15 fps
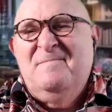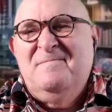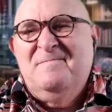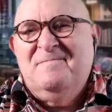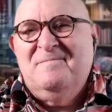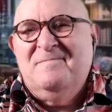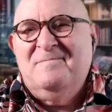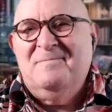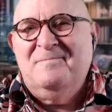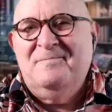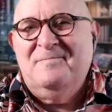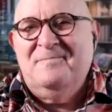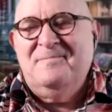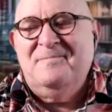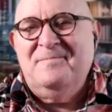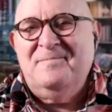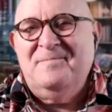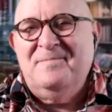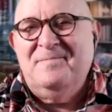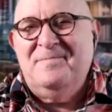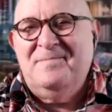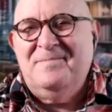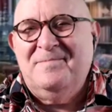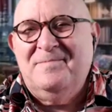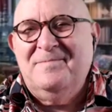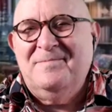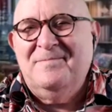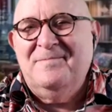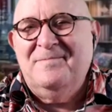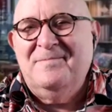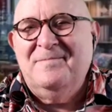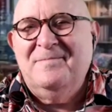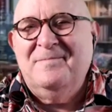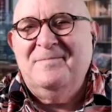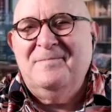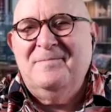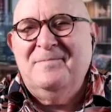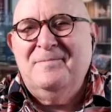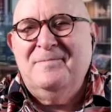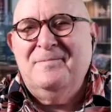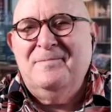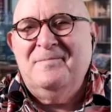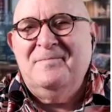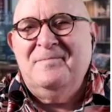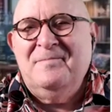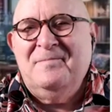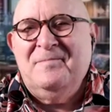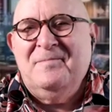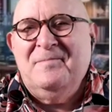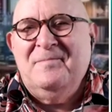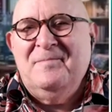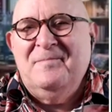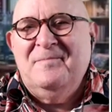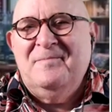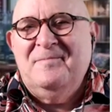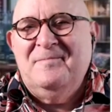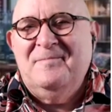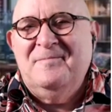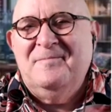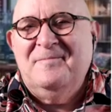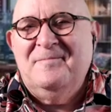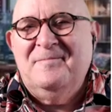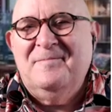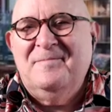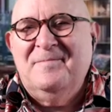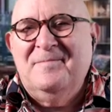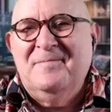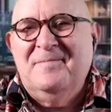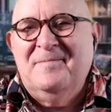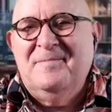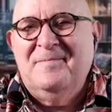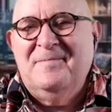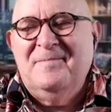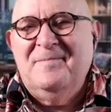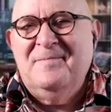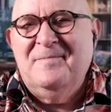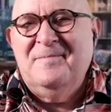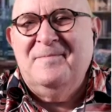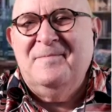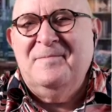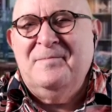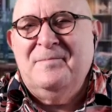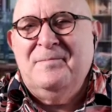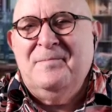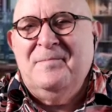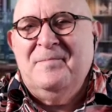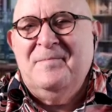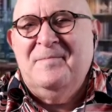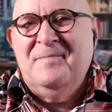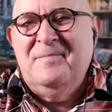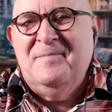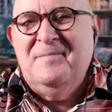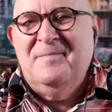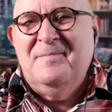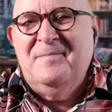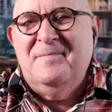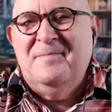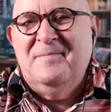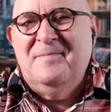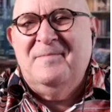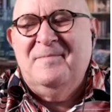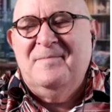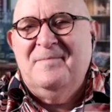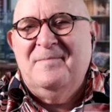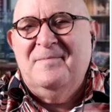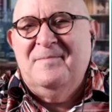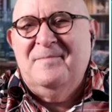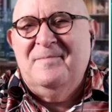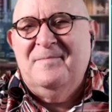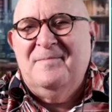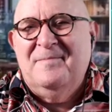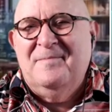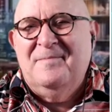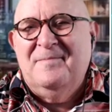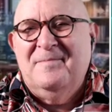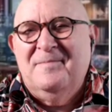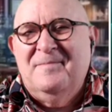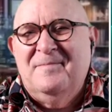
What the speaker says: (not speaking)